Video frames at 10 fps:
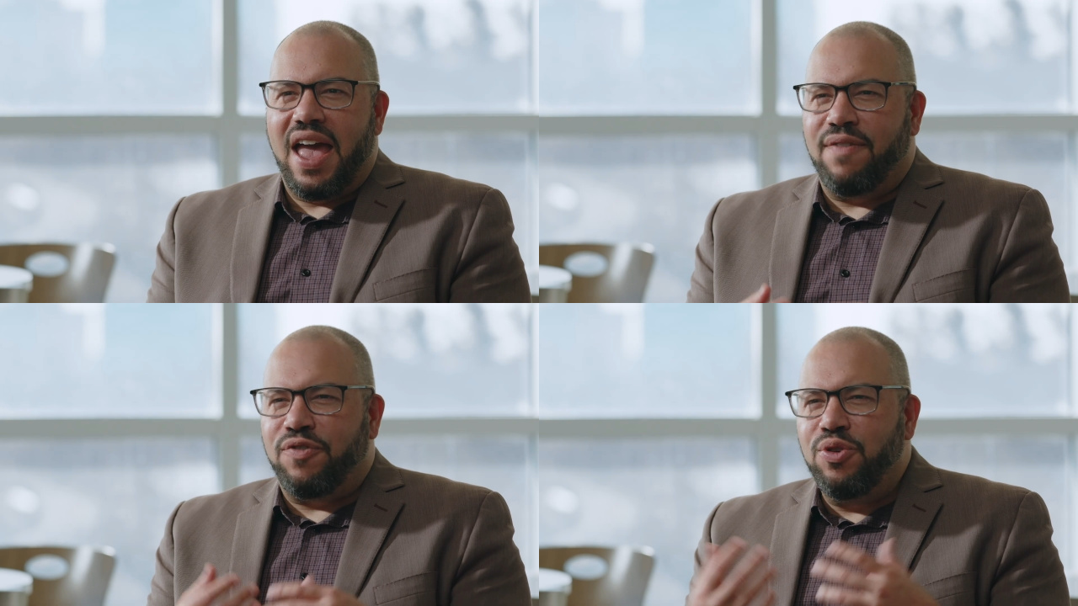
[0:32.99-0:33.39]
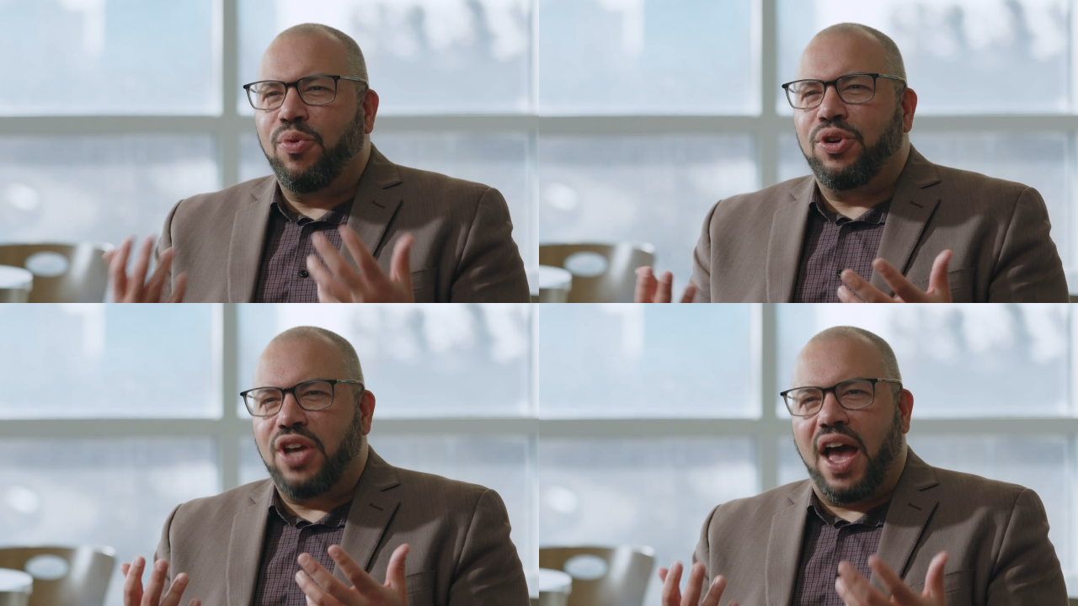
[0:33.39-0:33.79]
If you
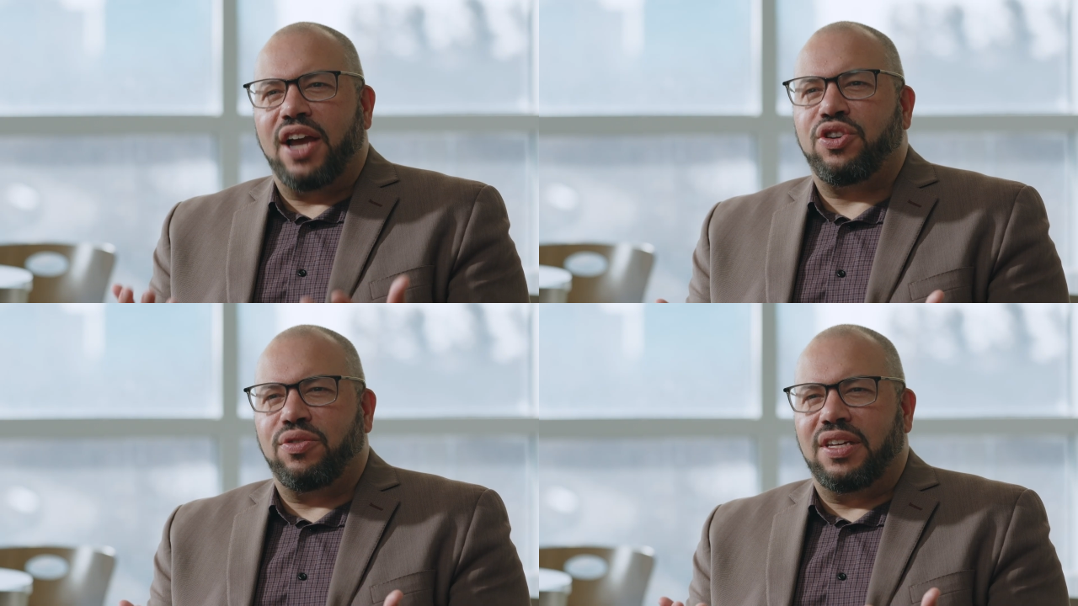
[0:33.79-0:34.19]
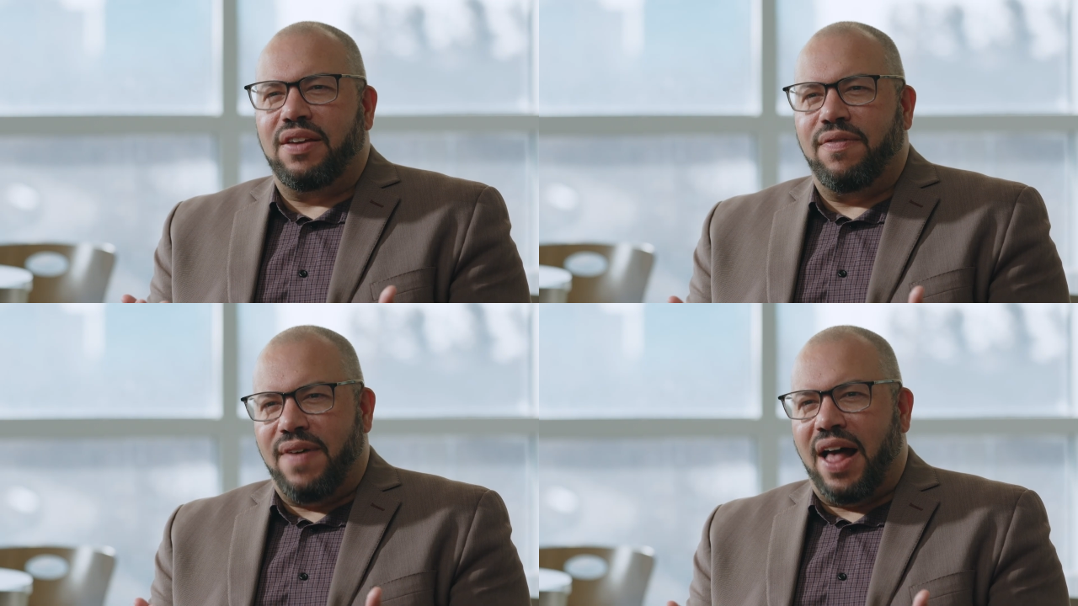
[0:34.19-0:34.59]
were to actually
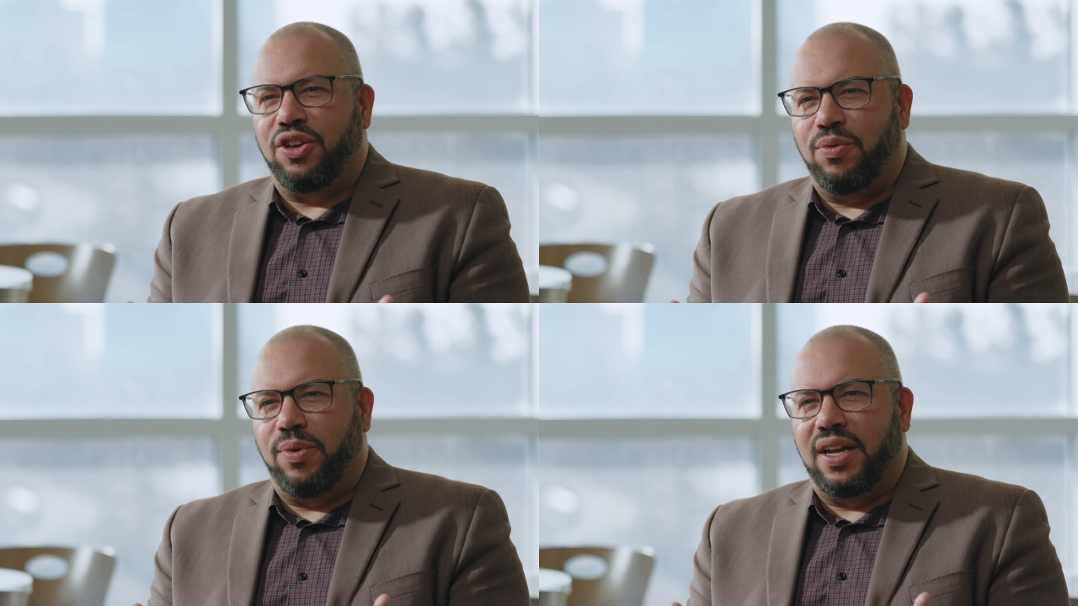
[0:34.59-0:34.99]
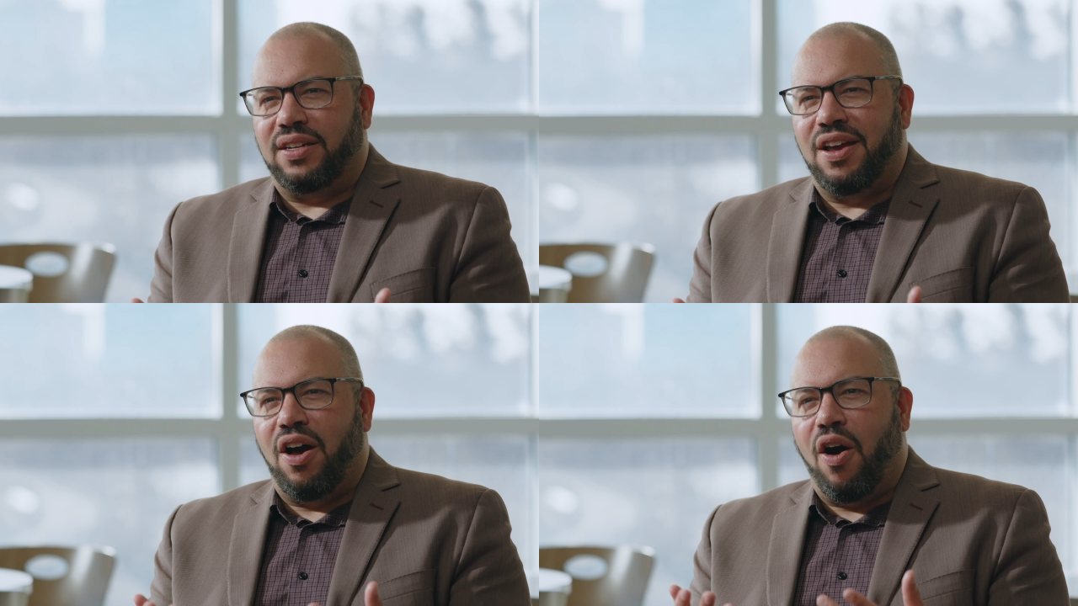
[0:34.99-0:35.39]

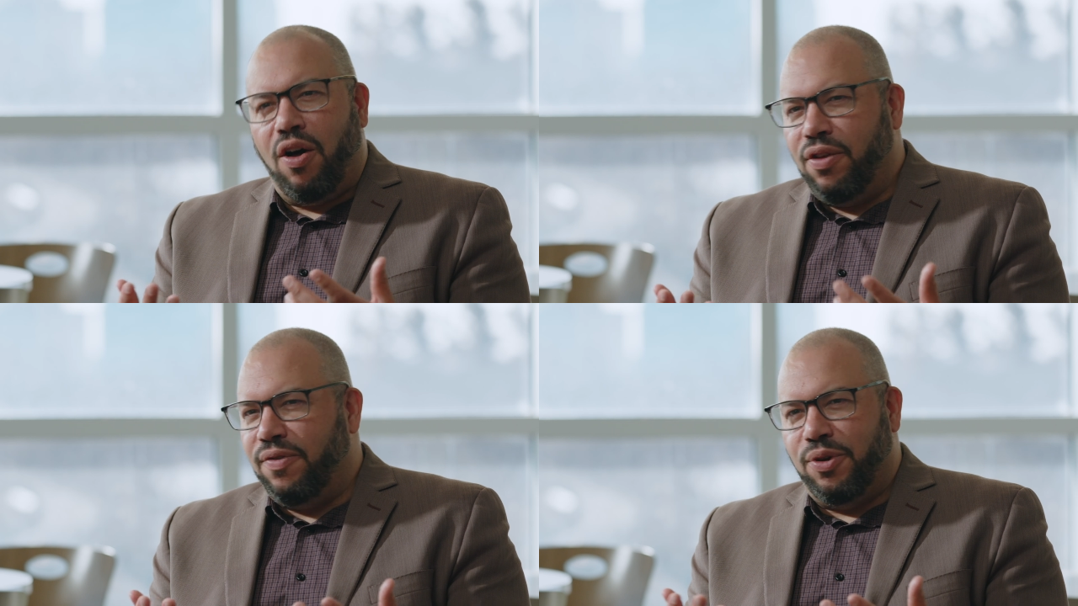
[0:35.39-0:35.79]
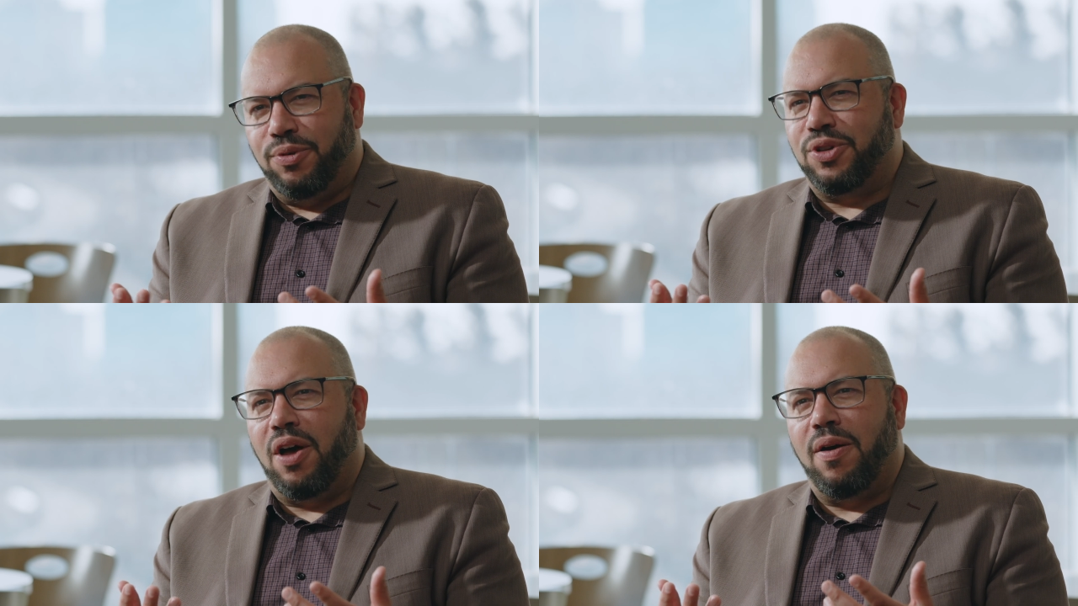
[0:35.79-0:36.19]
evaluate all of
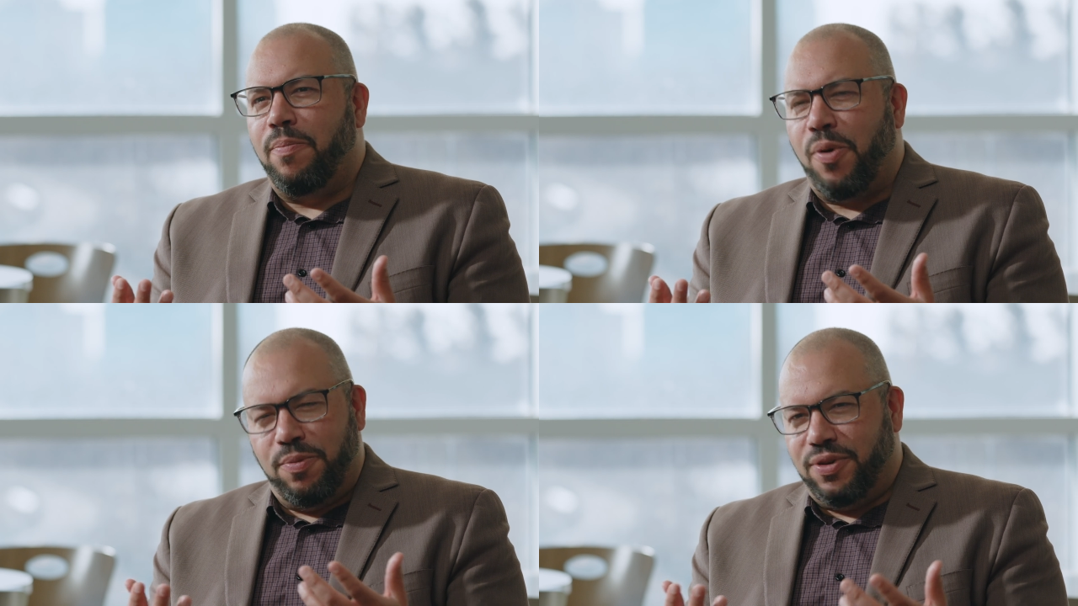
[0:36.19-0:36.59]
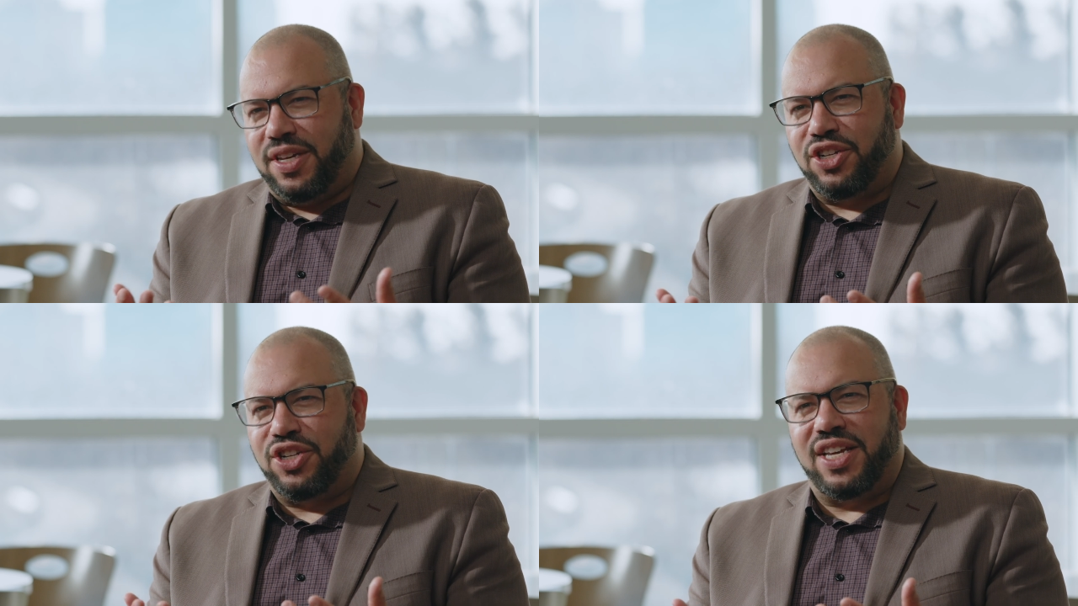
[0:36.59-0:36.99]
those
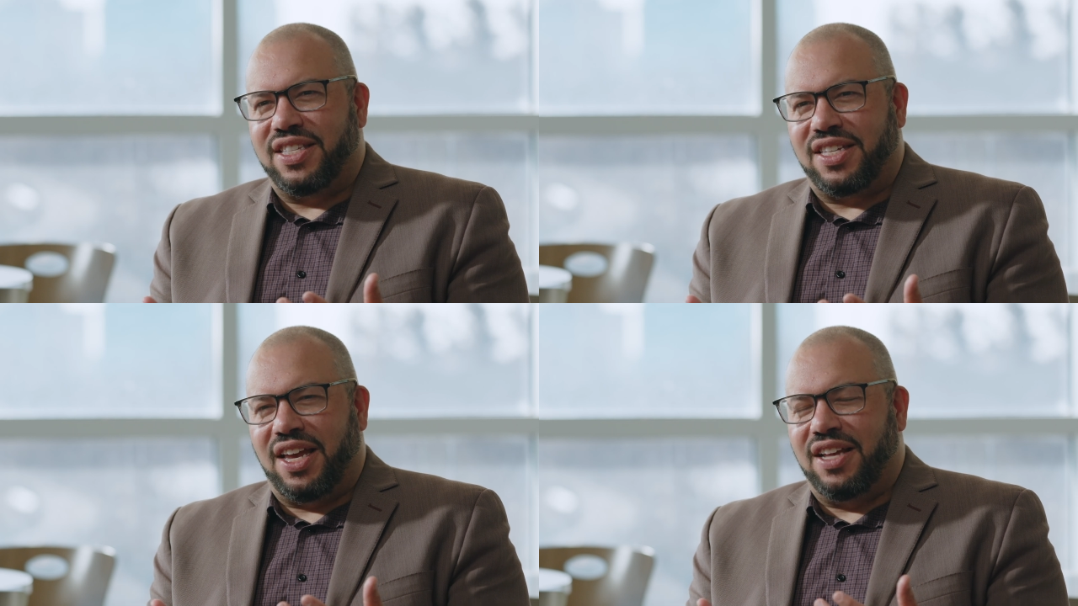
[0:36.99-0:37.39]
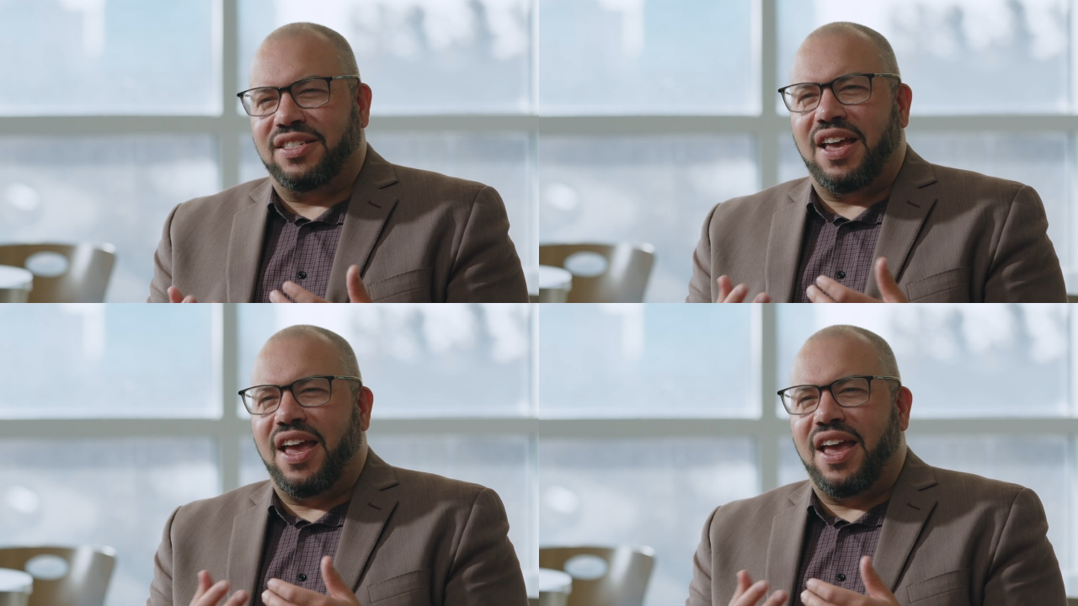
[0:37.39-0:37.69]
permutations at scales,